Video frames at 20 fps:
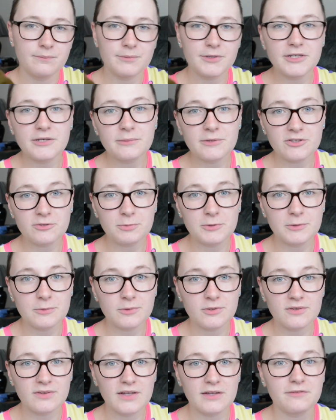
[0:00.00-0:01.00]
Pretty much
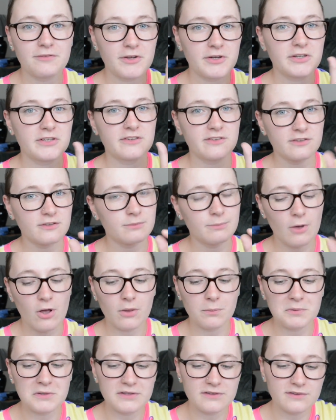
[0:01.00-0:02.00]
people will take very
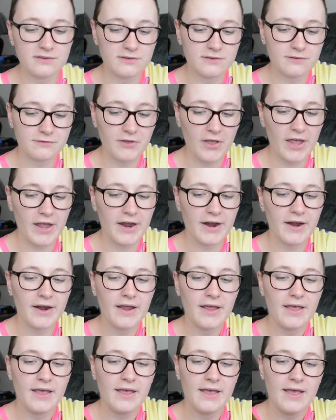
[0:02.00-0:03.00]
small pieces of hair
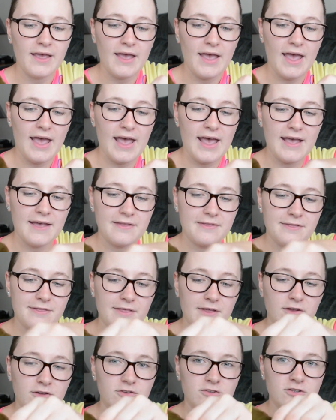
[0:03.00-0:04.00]
and
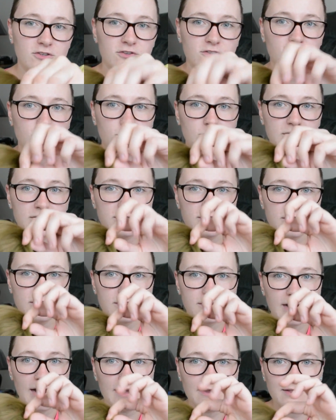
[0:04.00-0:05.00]
they'll just twist it
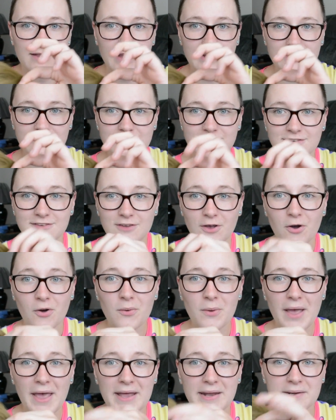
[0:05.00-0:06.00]
around like
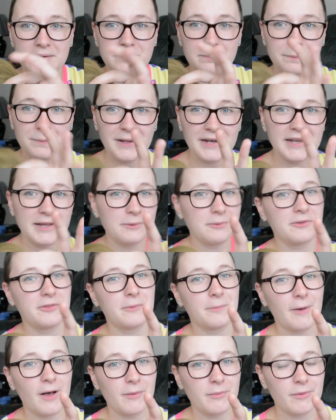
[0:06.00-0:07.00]
so and pin it with
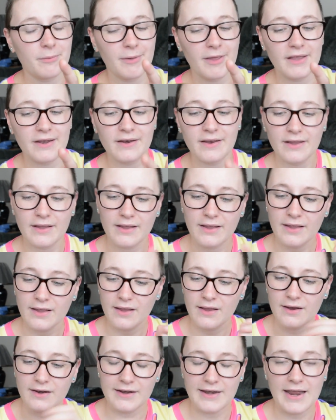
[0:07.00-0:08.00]
a bobby pin.
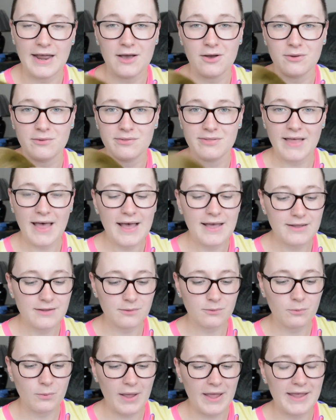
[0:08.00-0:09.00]
Now, that
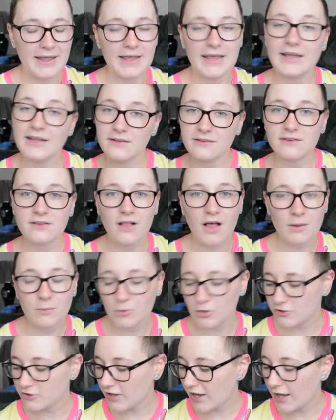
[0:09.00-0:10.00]
way is a lot
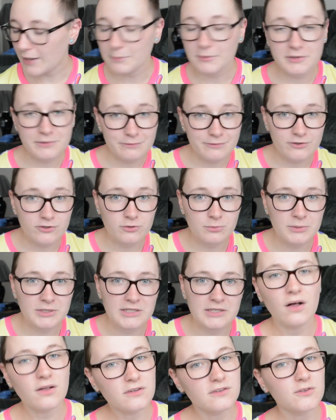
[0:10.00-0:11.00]
more time
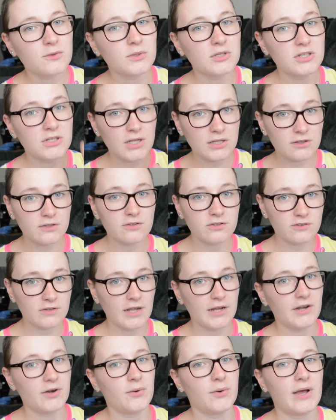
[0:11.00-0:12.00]
consuming. Also, another
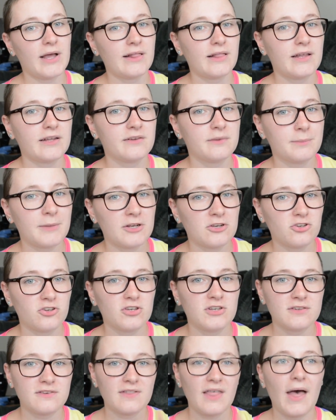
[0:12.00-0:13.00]
side note I like to
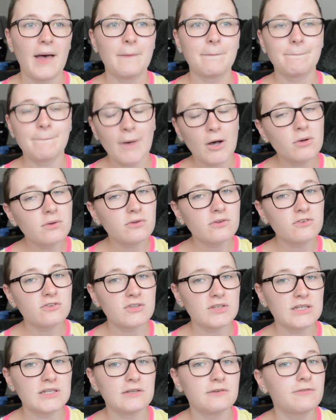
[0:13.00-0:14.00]
mention is that
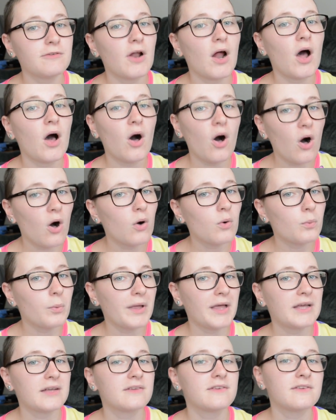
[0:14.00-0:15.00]
most, if not all,
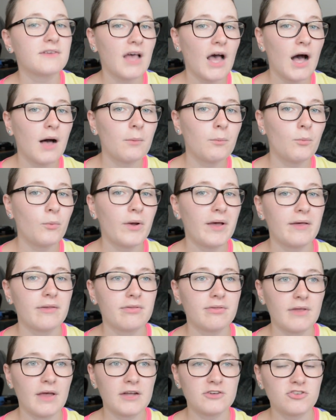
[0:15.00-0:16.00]
wigs come
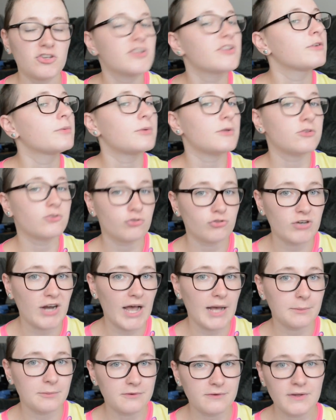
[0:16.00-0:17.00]
with adjustable
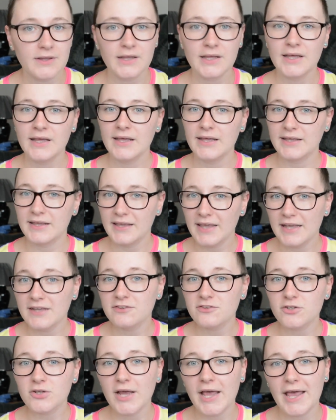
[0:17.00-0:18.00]
straps in
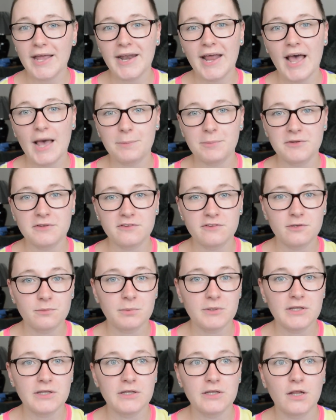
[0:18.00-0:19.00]
case your head happens to
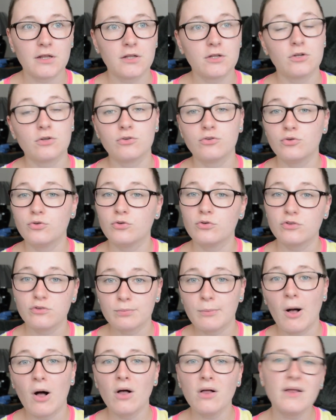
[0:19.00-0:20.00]
be a little too
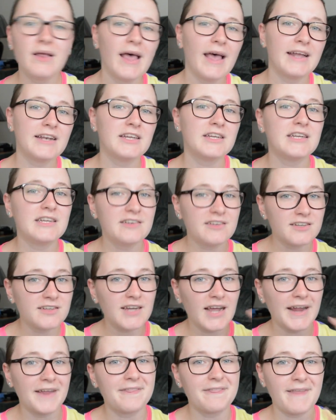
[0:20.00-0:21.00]
small and you need to
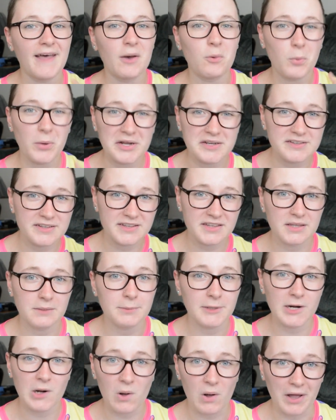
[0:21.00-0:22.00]
tighten that wig to
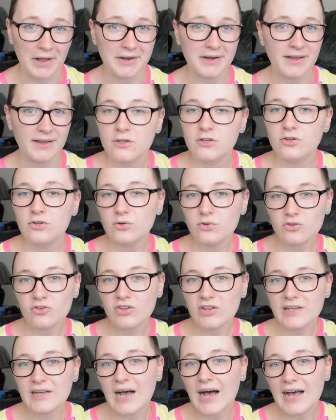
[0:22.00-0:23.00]
keep it on.
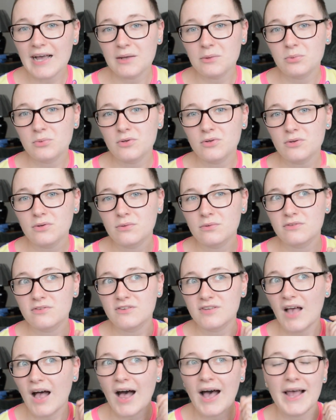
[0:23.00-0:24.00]
Usually I will
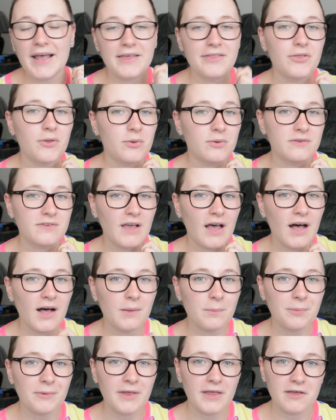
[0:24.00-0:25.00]
tie those
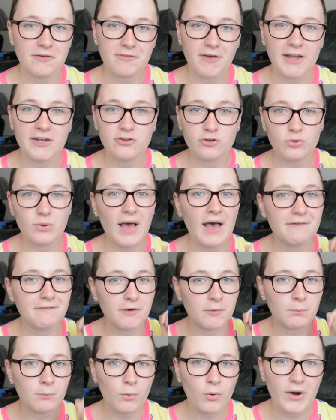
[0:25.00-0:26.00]
up if I do have
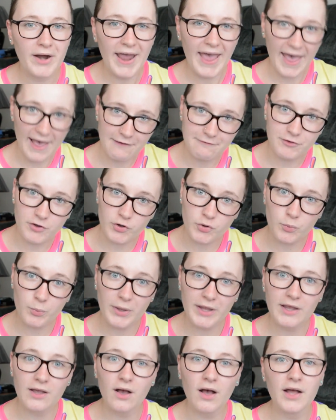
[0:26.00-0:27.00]
a more heavier
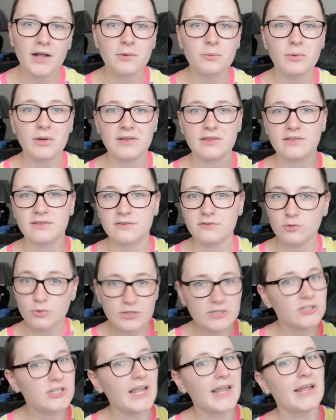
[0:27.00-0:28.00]
wig on with
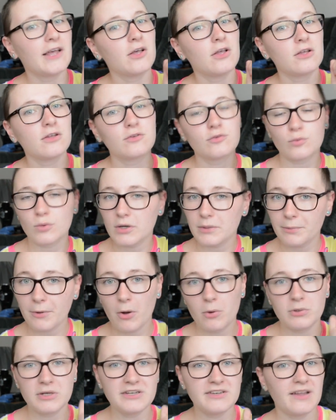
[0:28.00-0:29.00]
twin tails or a
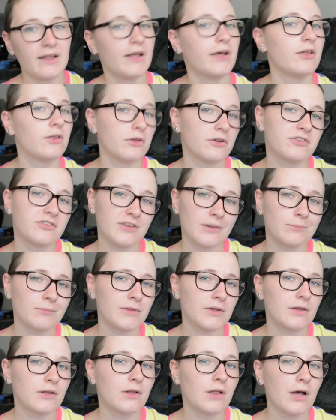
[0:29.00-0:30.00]
ponytail or
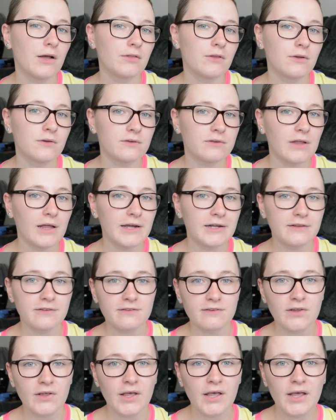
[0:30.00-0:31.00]
something along those
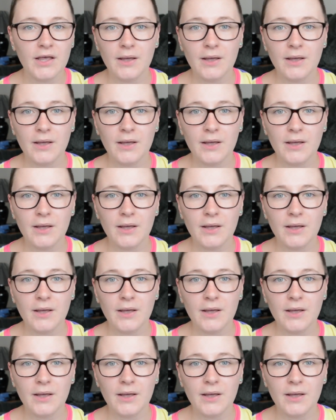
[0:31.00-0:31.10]
lines,